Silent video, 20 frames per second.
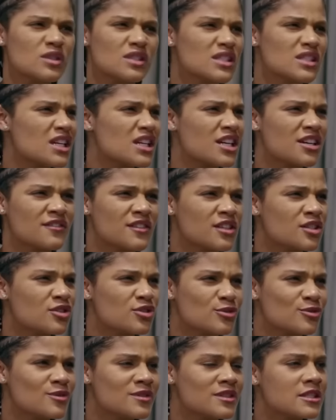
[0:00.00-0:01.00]
What did I ever
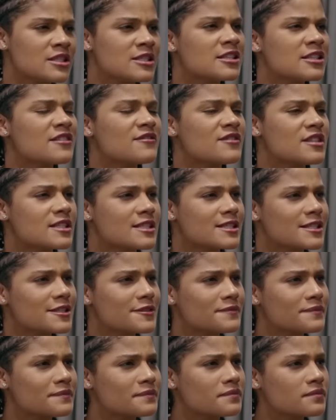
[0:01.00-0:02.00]
do to deserve
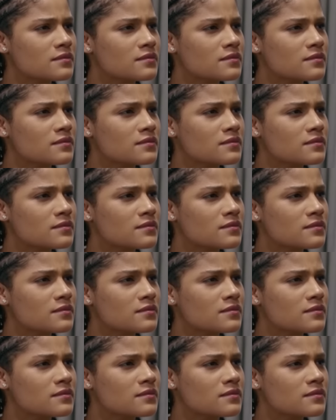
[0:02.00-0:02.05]
this?